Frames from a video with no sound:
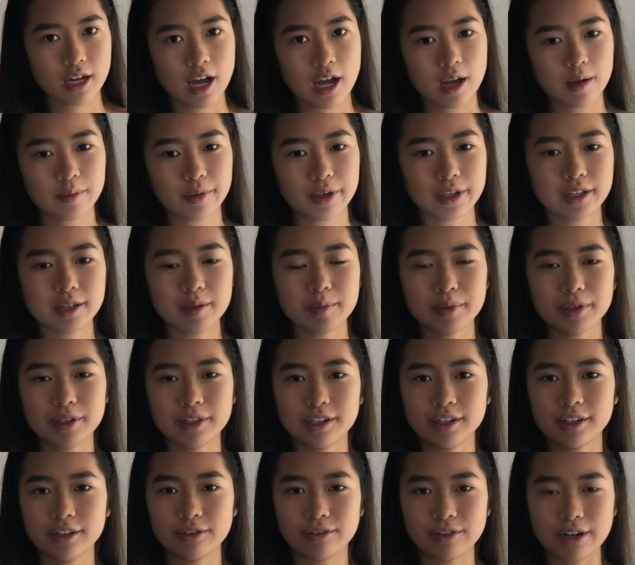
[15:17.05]
I'm gonna put
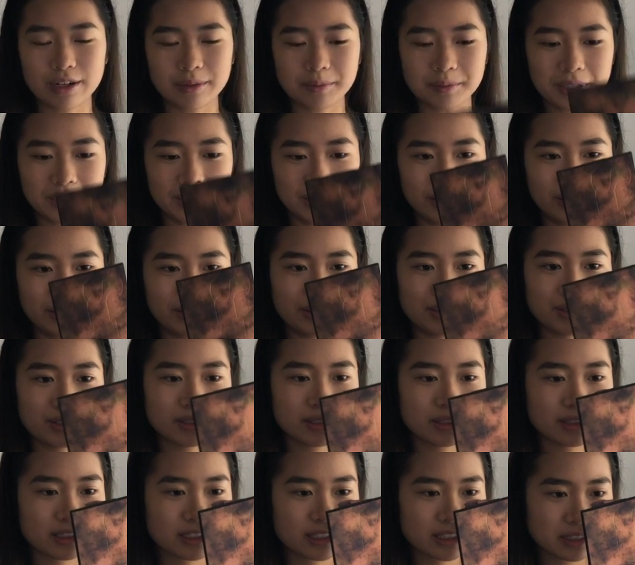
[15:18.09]
it around my
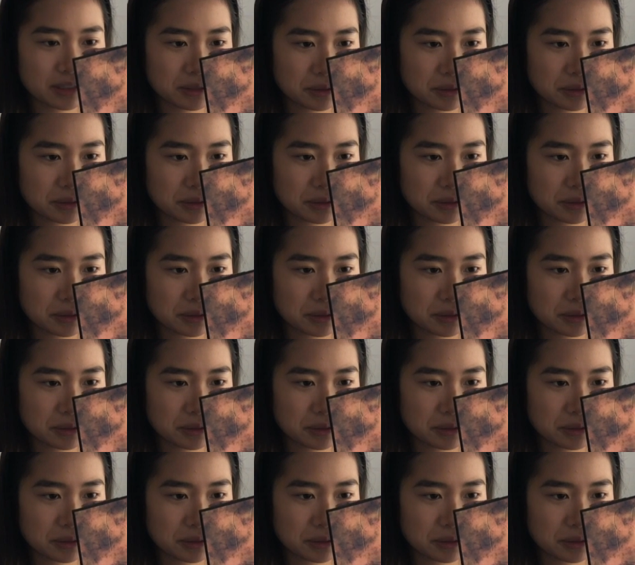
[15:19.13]
nose